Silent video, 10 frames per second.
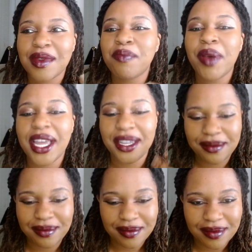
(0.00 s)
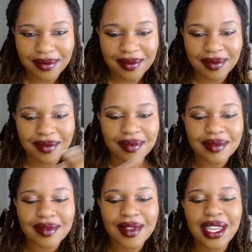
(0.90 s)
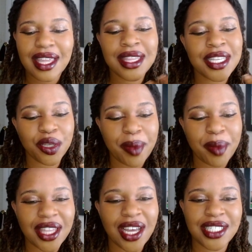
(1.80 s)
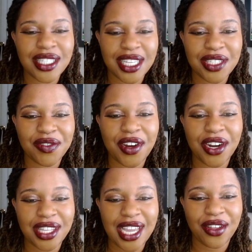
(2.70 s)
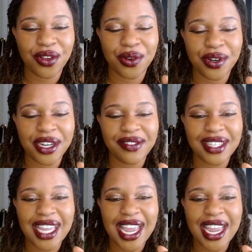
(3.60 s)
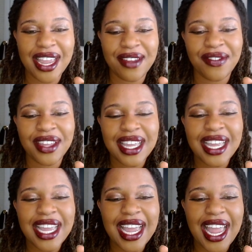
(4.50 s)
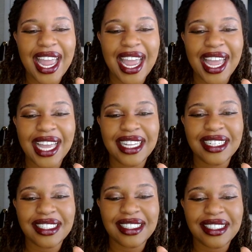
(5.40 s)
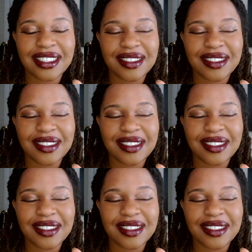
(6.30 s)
But these are my thoughts thus far on the allegory of the cave, and